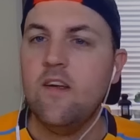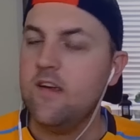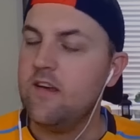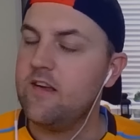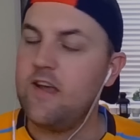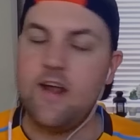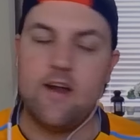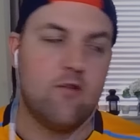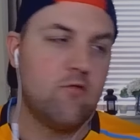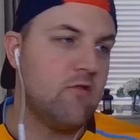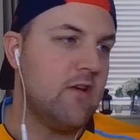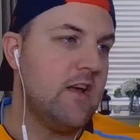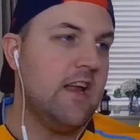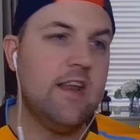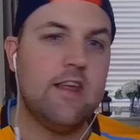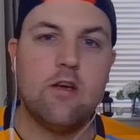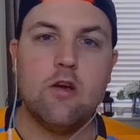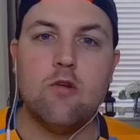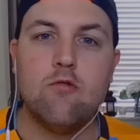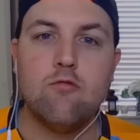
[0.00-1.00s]
get a
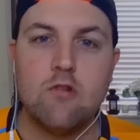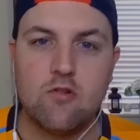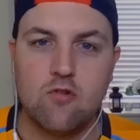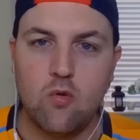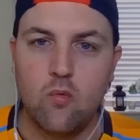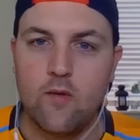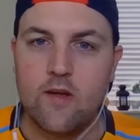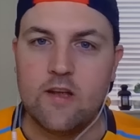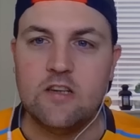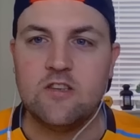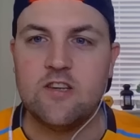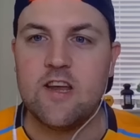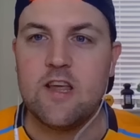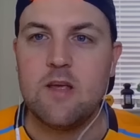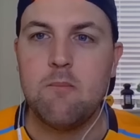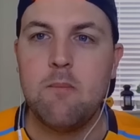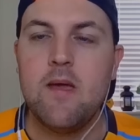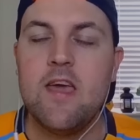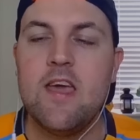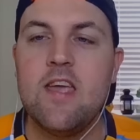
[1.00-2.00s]
really good result in
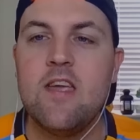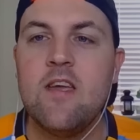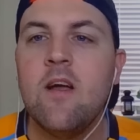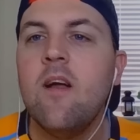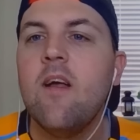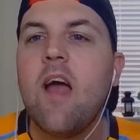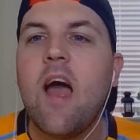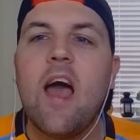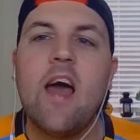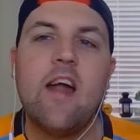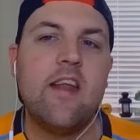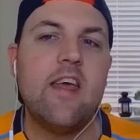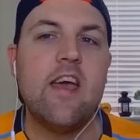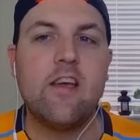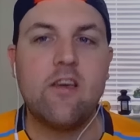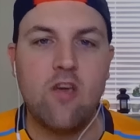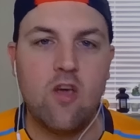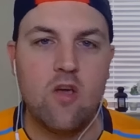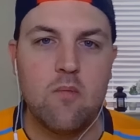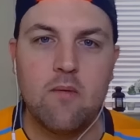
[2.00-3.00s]
GP, and it
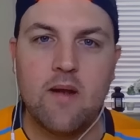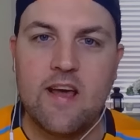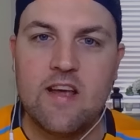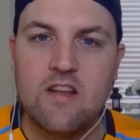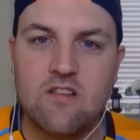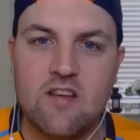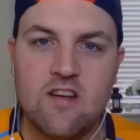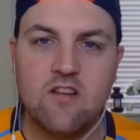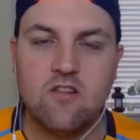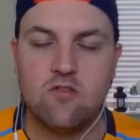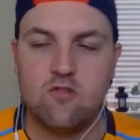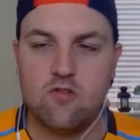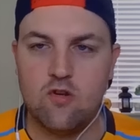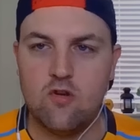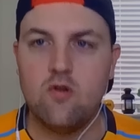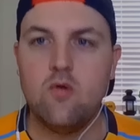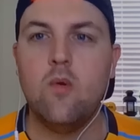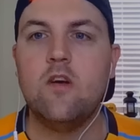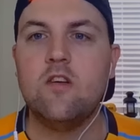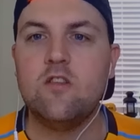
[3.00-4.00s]
accumulated
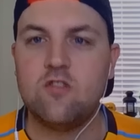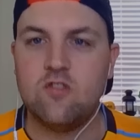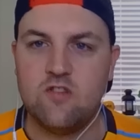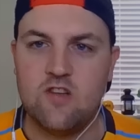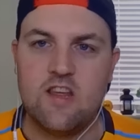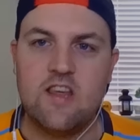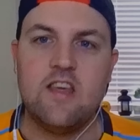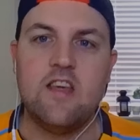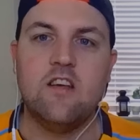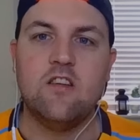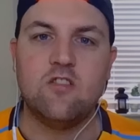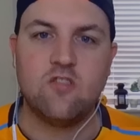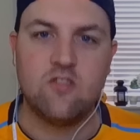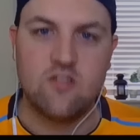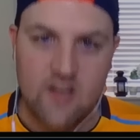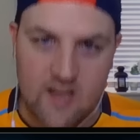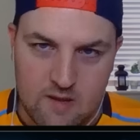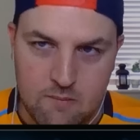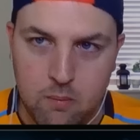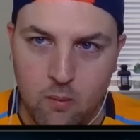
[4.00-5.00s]
to
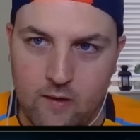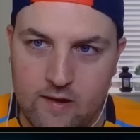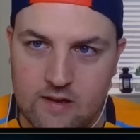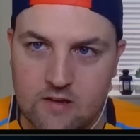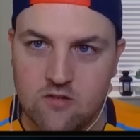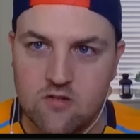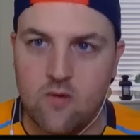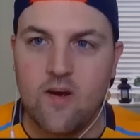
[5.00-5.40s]
CC points.